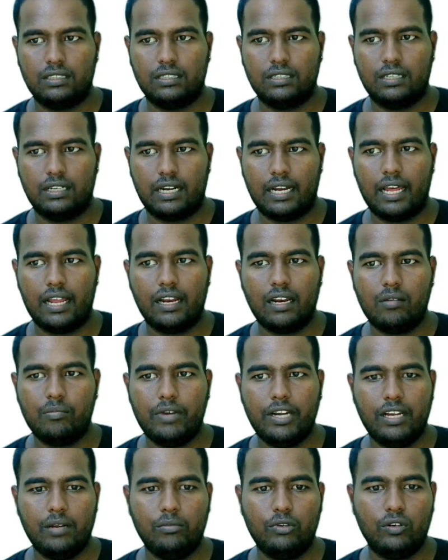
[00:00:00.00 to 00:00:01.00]
rarer
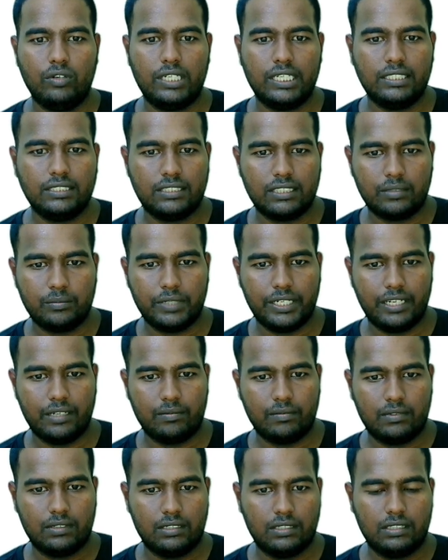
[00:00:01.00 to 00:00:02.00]
medium to denser
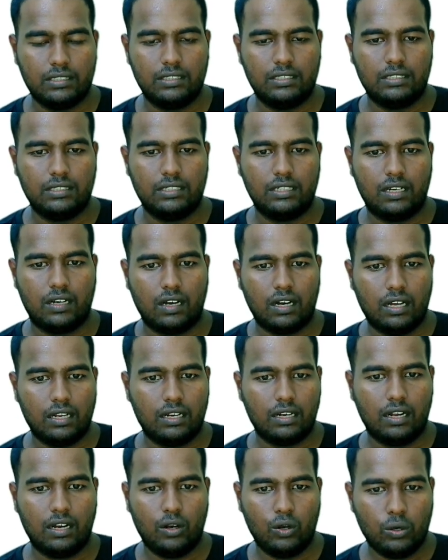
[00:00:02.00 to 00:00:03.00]
medium,
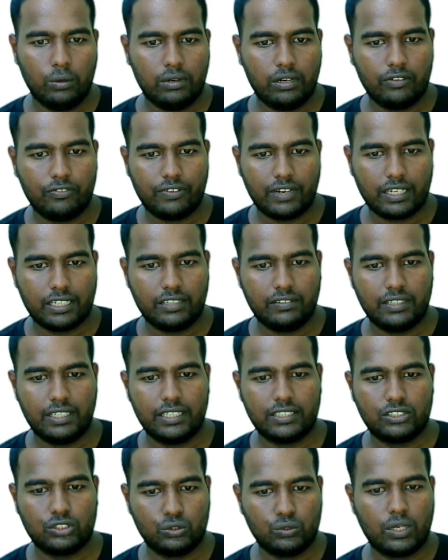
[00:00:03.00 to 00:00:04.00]
or lower refractive
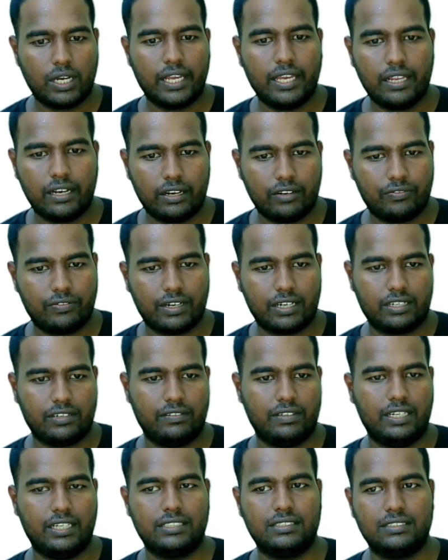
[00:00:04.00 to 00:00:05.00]
index to higher refractive
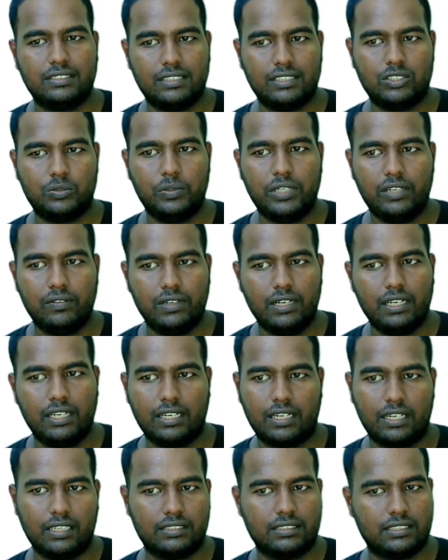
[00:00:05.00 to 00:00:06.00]
index, the speed will
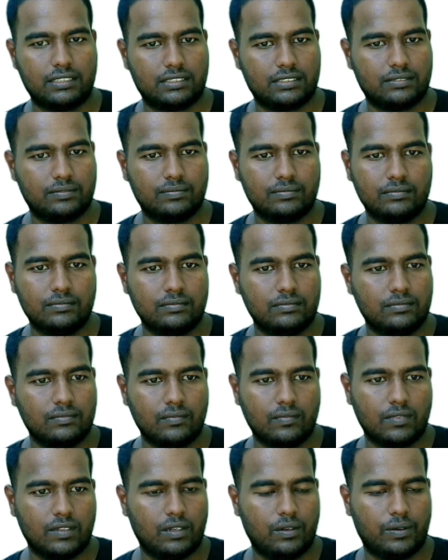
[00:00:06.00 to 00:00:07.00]
decreases.
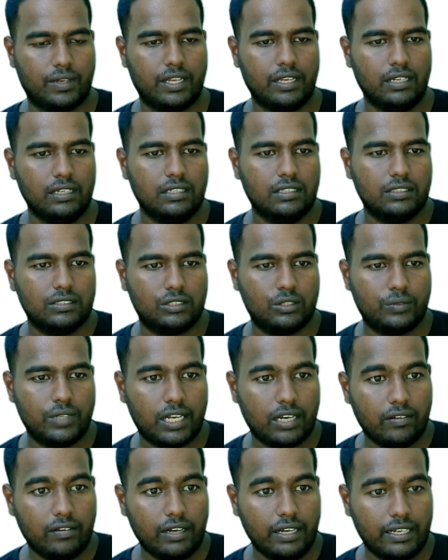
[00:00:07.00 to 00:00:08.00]
Okay, so
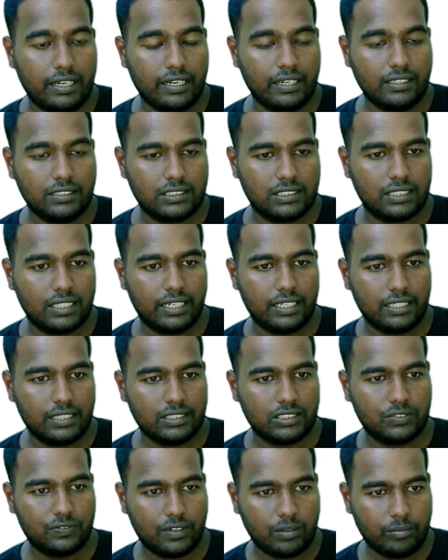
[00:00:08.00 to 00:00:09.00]
wherever it
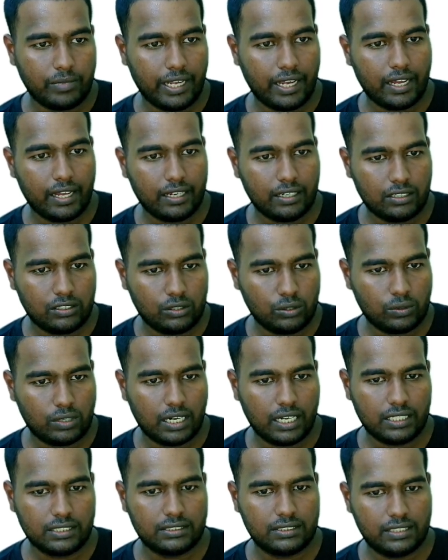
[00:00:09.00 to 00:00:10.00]
enters from air to
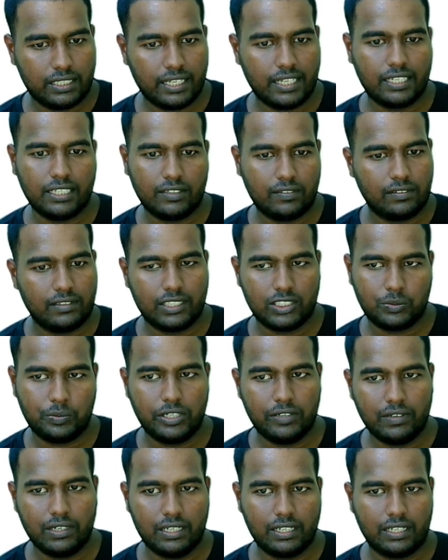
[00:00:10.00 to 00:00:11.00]
glass, there the
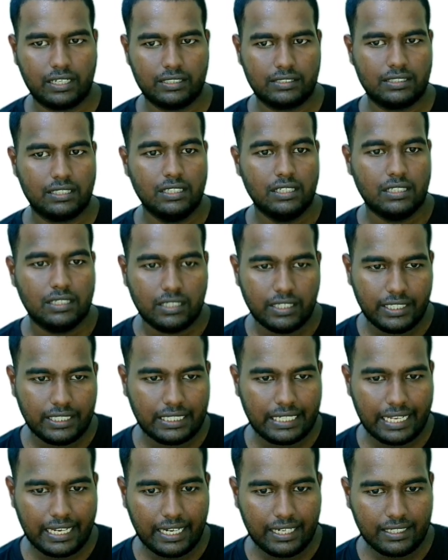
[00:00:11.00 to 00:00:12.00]
speed will decrease.
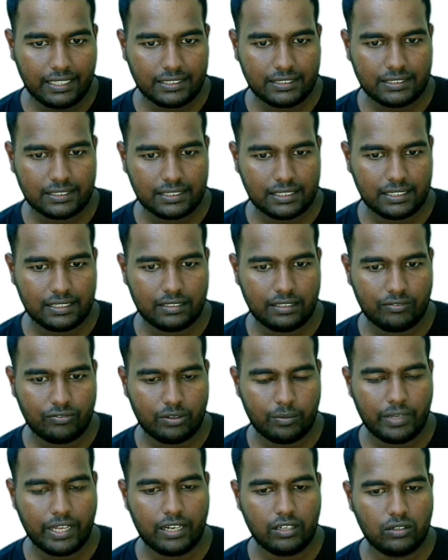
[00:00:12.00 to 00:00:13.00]
It enters
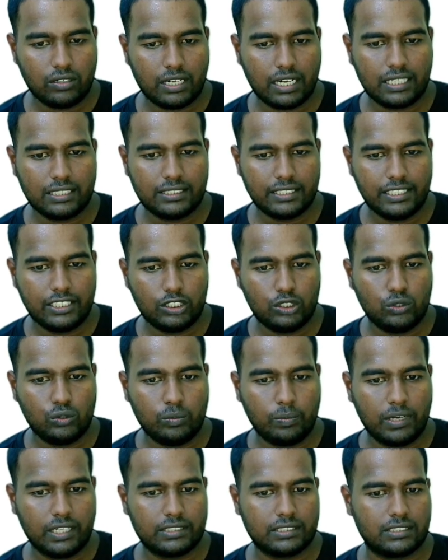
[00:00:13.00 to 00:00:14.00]
from air to glass in two
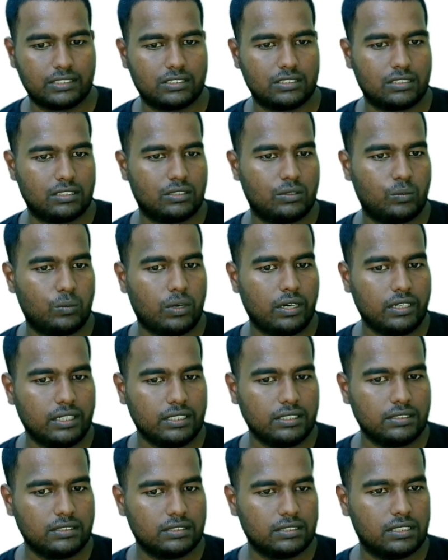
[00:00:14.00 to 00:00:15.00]
places. One
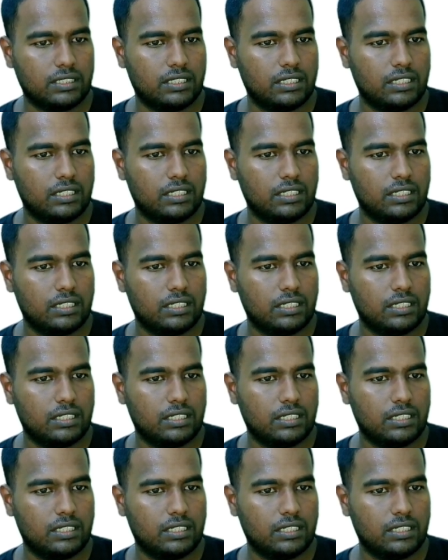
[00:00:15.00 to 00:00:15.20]
is